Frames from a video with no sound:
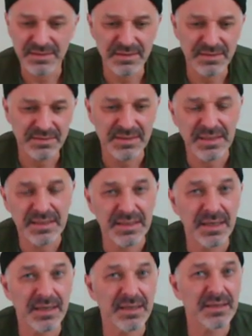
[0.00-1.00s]
take
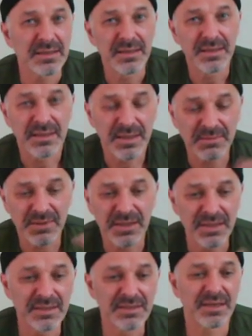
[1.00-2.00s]
care. I'm going
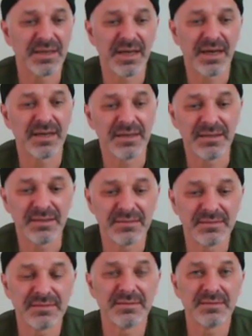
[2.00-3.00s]
to ease on out of here.
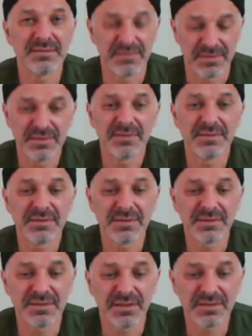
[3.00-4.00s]
So
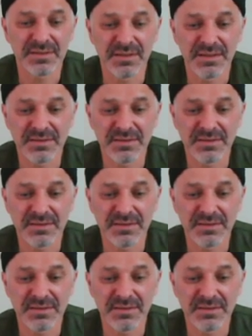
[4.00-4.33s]
talk to you next